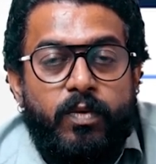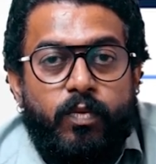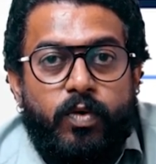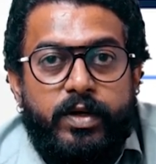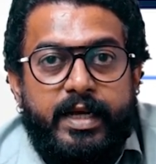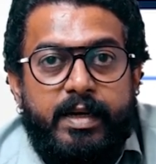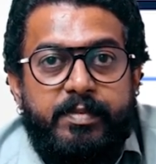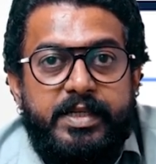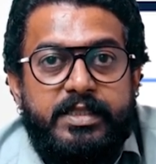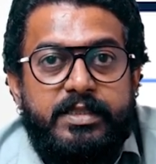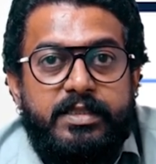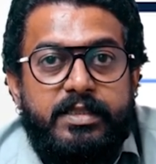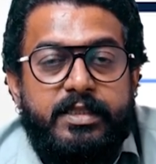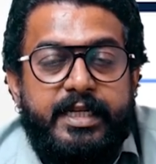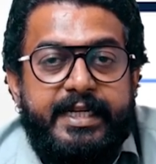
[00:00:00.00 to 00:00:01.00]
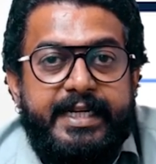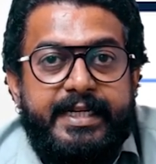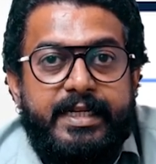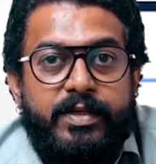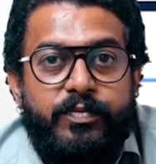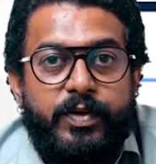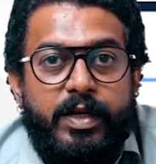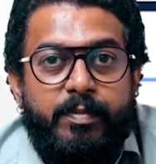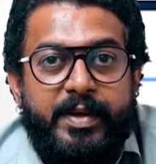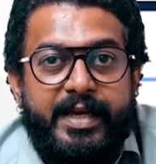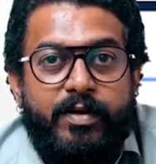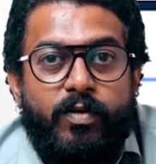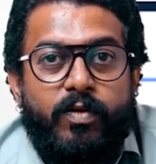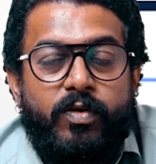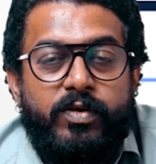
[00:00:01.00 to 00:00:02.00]
what happens is the leader will
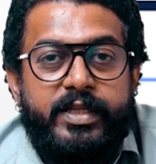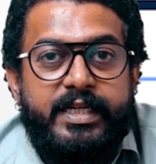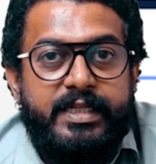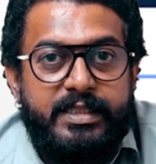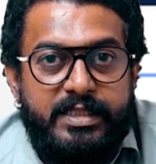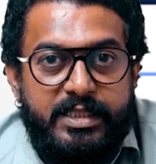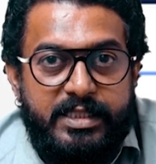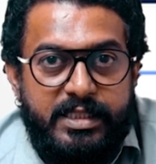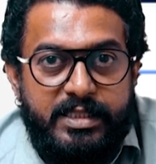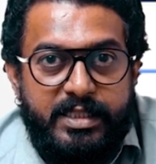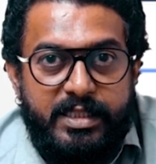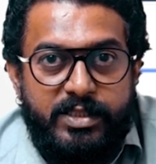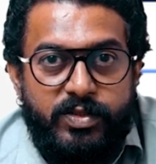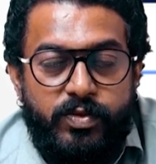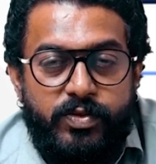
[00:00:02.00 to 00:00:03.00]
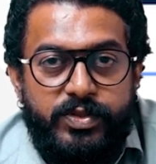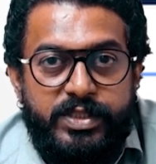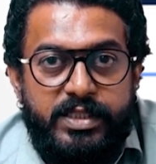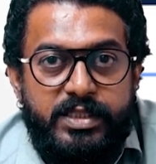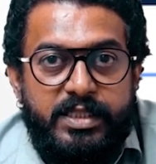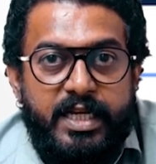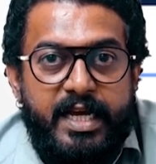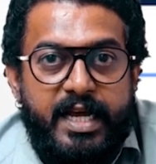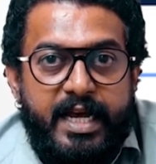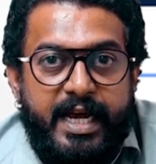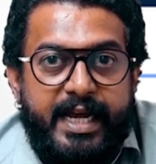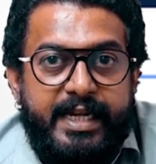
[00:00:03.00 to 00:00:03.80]
make all the decisions and solutions,